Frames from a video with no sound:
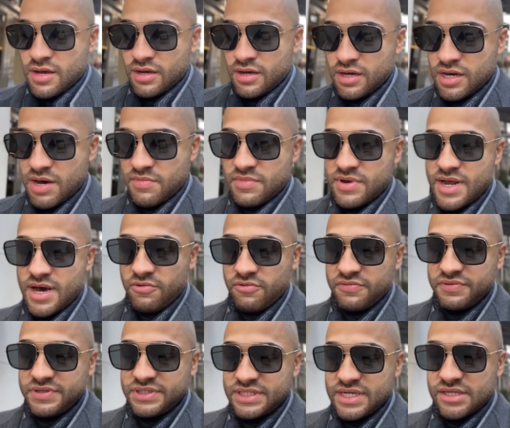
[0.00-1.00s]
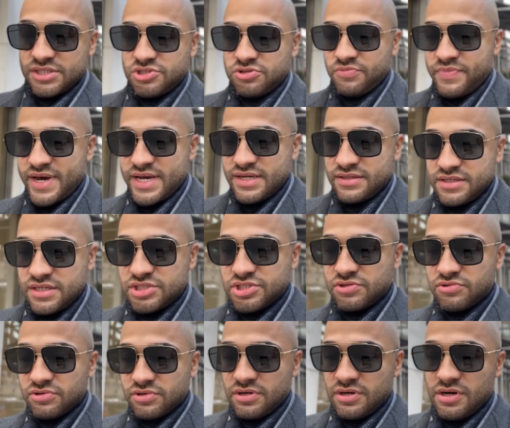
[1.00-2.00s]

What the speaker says: coming out with central bank digital